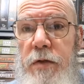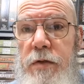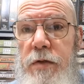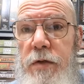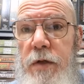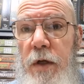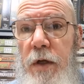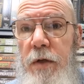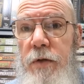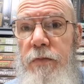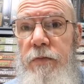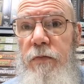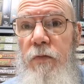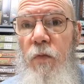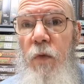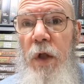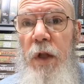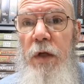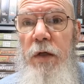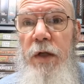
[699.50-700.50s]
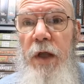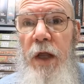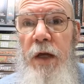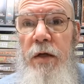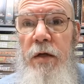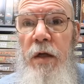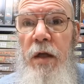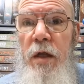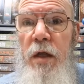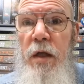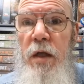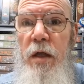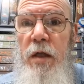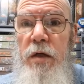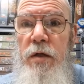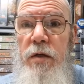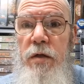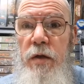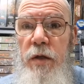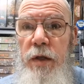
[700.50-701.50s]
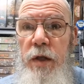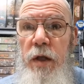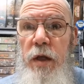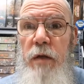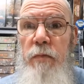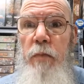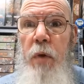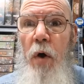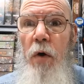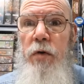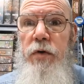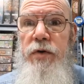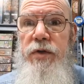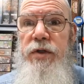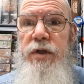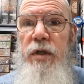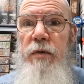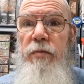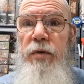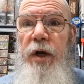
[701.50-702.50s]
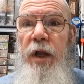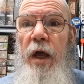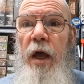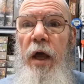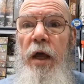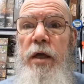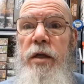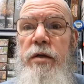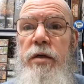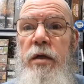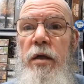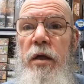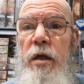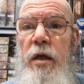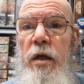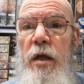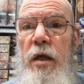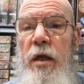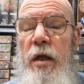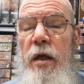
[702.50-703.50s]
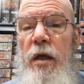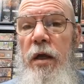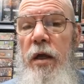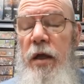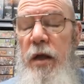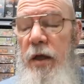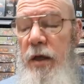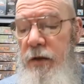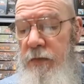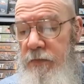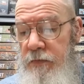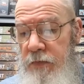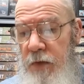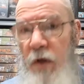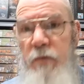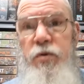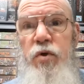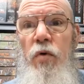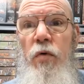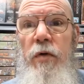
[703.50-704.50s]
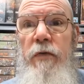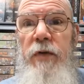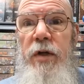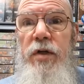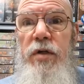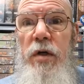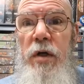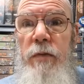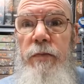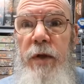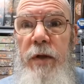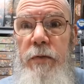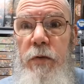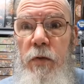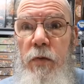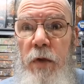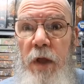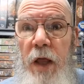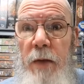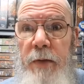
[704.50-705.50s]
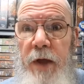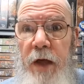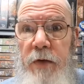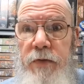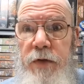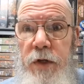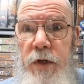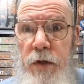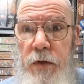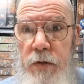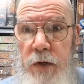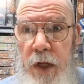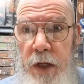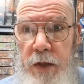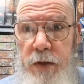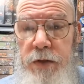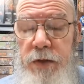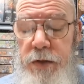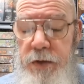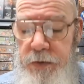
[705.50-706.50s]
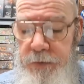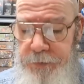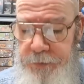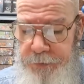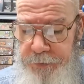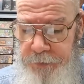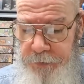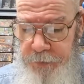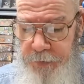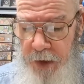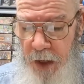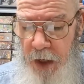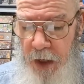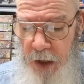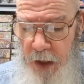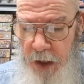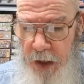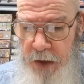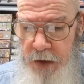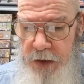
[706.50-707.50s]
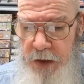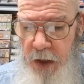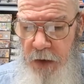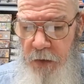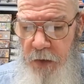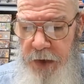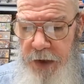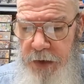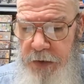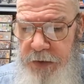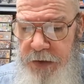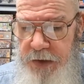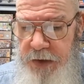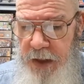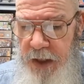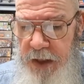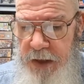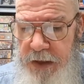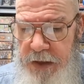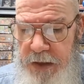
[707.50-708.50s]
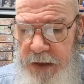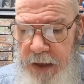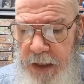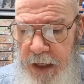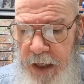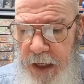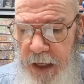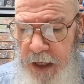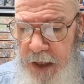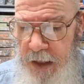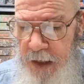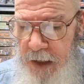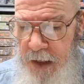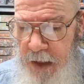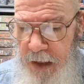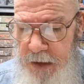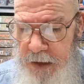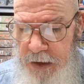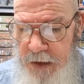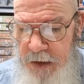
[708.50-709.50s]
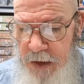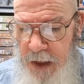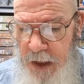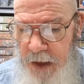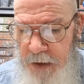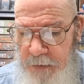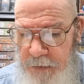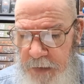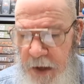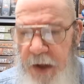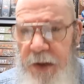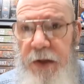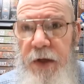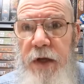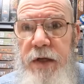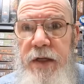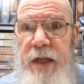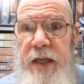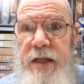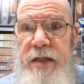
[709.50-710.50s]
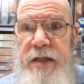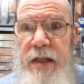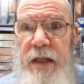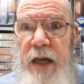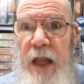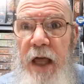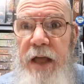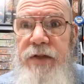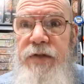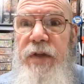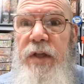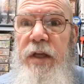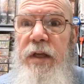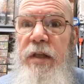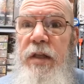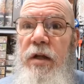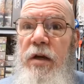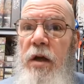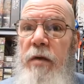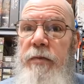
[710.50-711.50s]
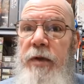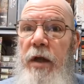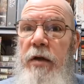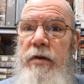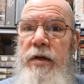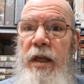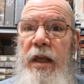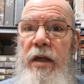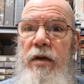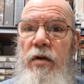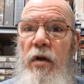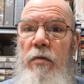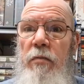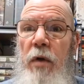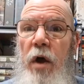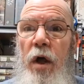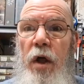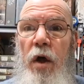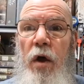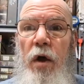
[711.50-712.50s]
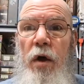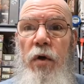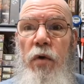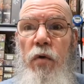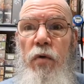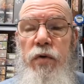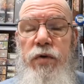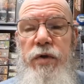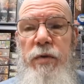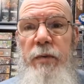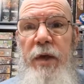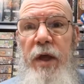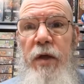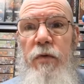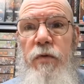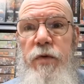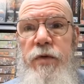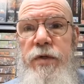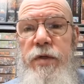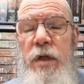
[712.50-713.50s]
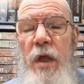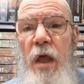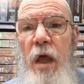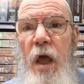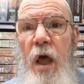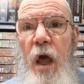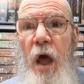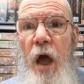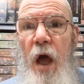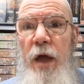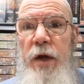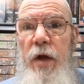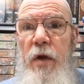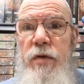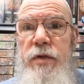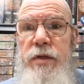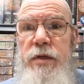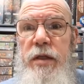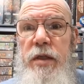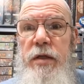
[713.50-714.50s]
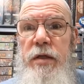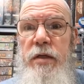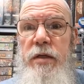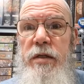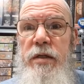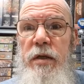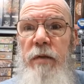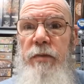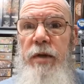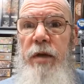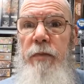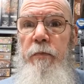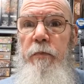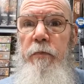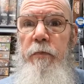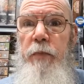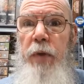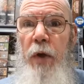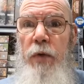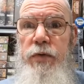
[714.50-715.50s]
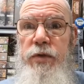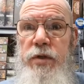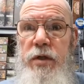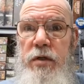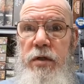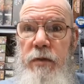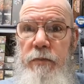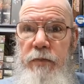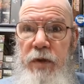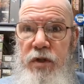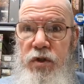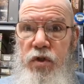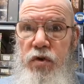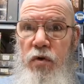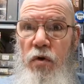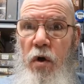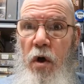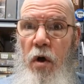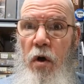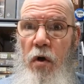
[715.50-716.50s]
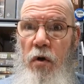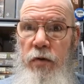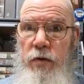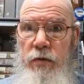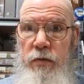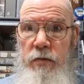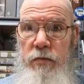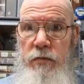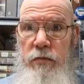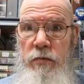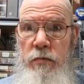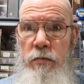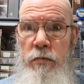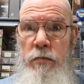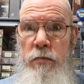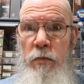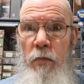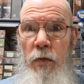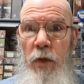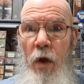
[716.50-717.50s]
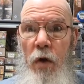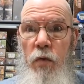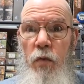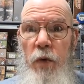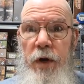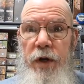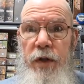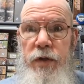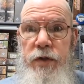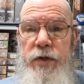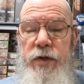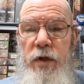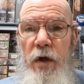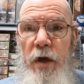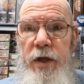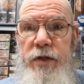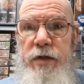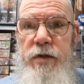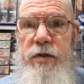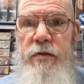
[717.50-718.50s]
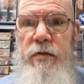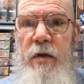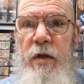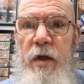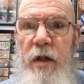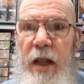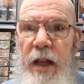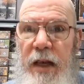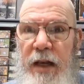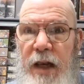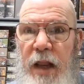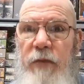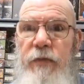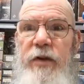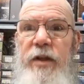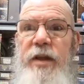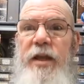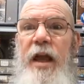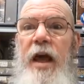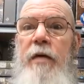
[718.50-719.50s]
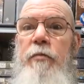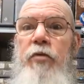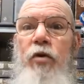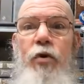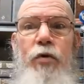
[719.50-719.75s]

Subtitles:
So, well done to the hypocrisy brigade. I'm sure eventually people will come after you next. So what else is there that I guess the last thing that I'm going to get on my high horse about was, I noticed that somebody posted a picture on on one of the sites. Lovely game